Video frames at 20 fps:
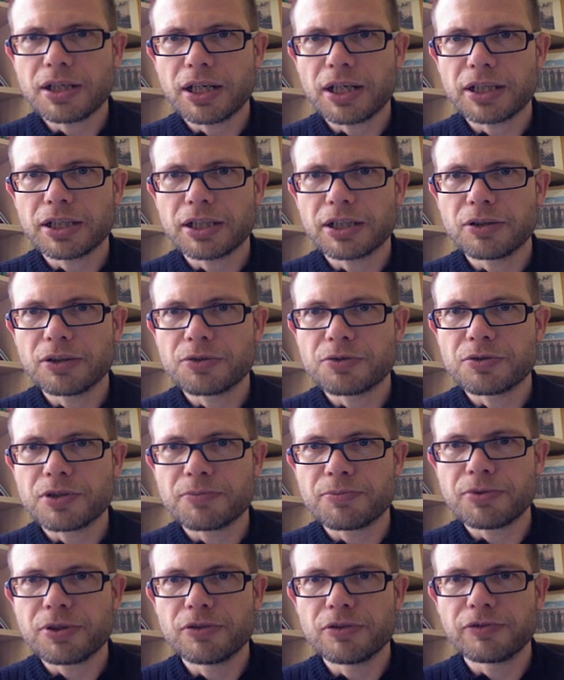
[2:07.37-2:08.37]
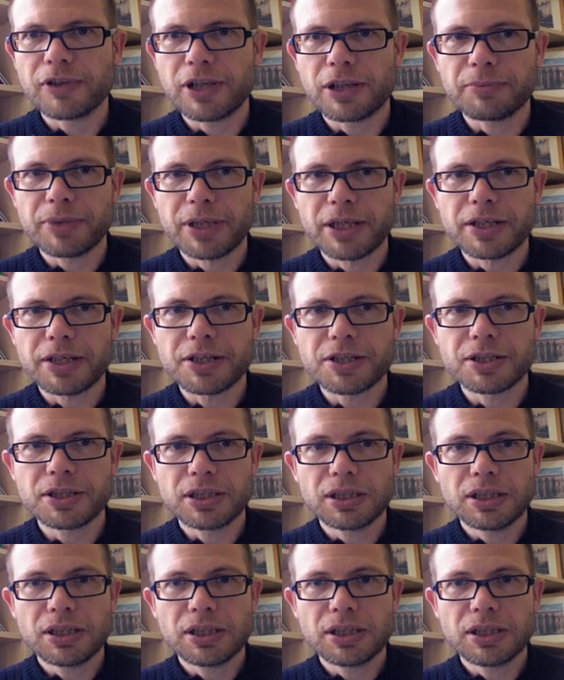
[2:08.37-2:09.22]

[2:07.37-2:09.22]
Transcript: I can go to the profile page,